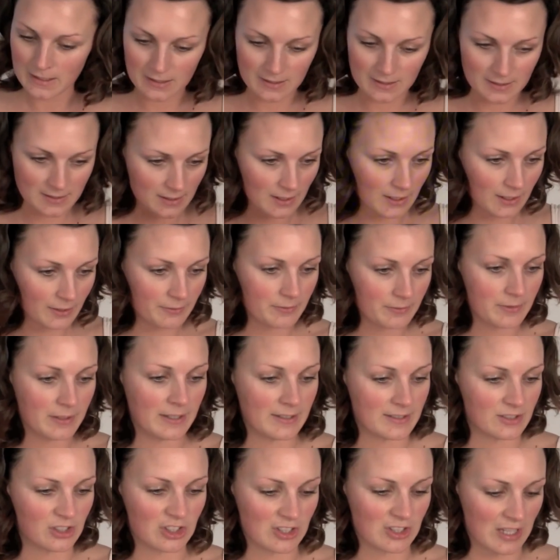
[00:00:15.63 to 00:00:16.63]
So
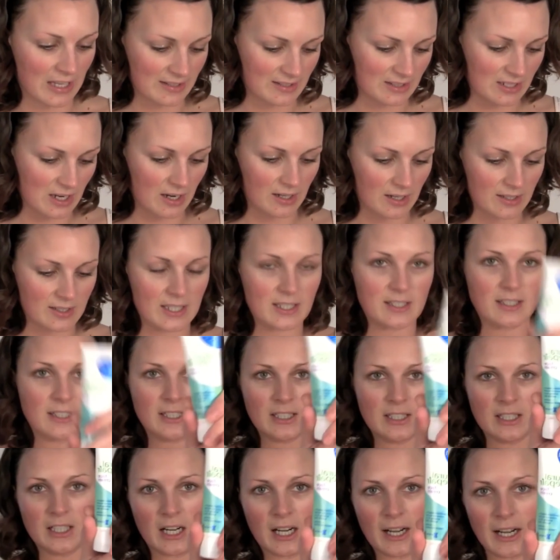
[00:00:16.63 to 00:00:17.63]
let's just get started.
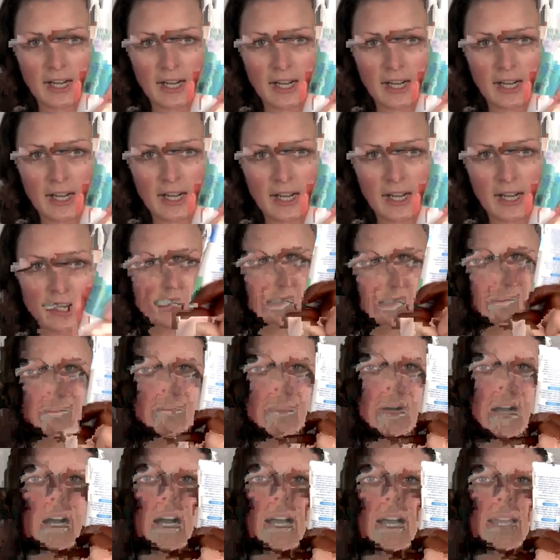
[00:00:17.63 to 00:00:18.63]
I have my
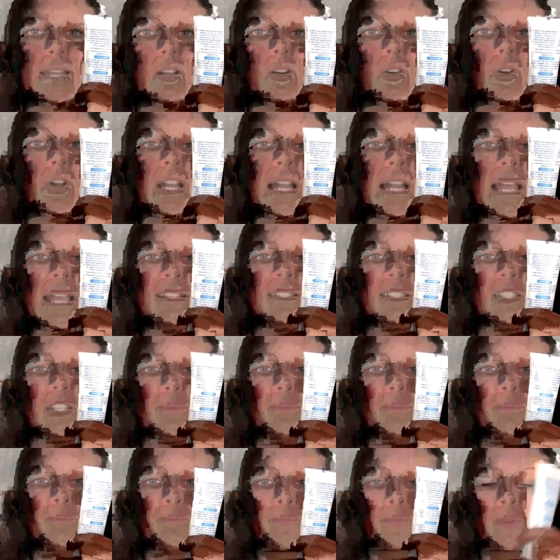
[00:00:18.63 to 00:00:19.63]
Oilatum
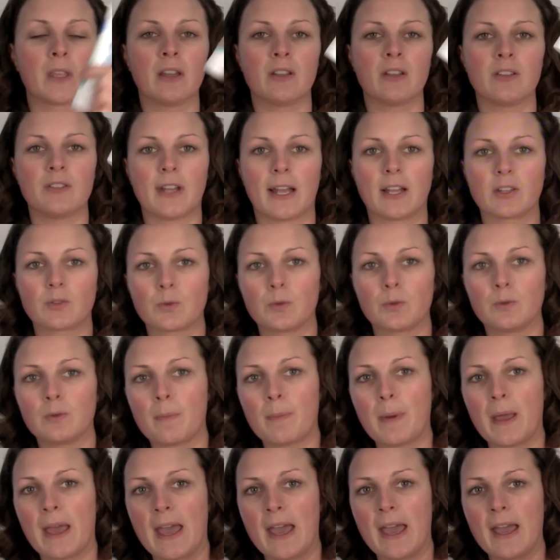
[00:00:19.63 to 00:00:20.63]
Natural Repair
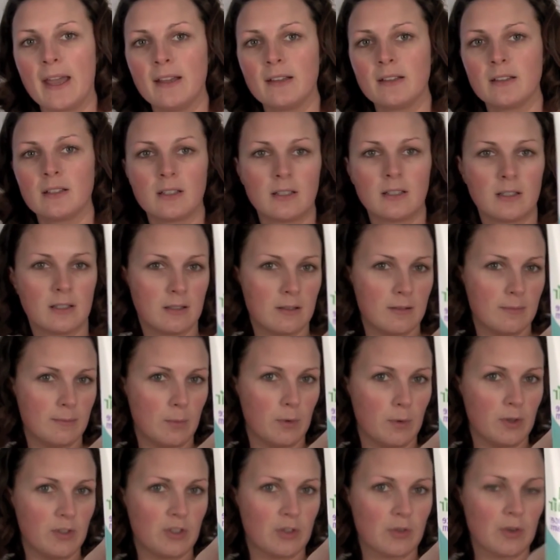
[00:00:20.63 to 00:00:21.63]

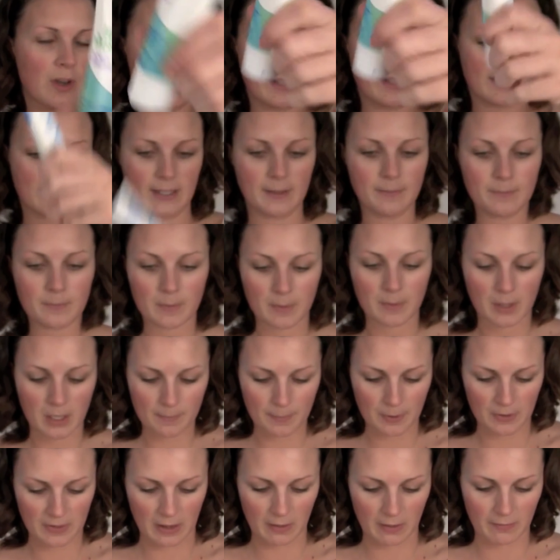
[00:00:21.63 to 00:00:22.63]
Moisturiser. I'm going to put that on
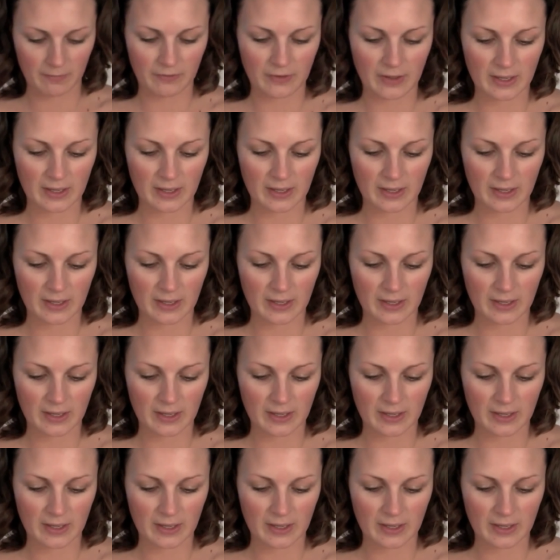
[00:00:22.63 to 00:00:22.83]
first.